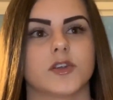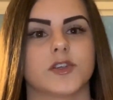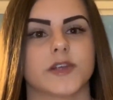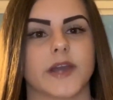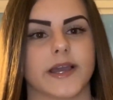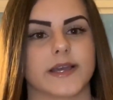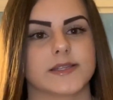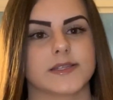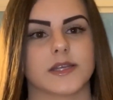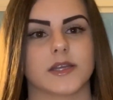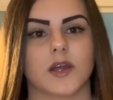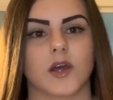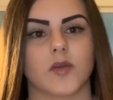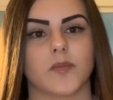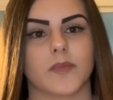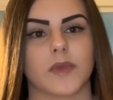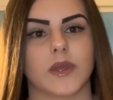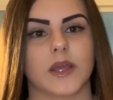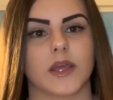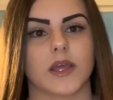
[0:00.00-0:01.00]
checks in
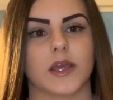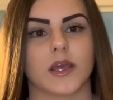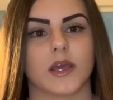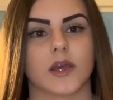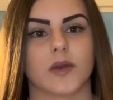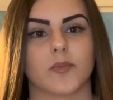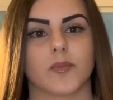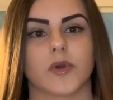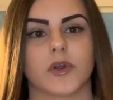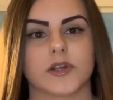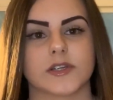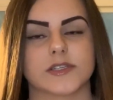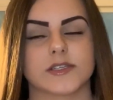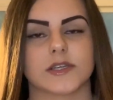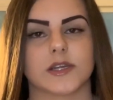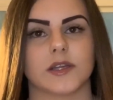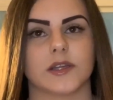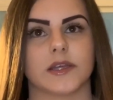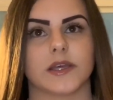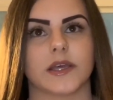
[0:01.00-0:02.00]
on me
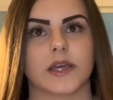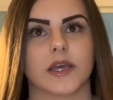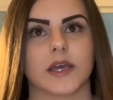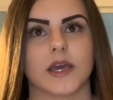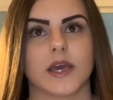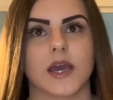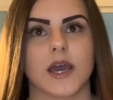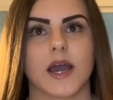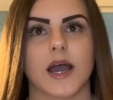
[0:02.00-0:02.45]
personally.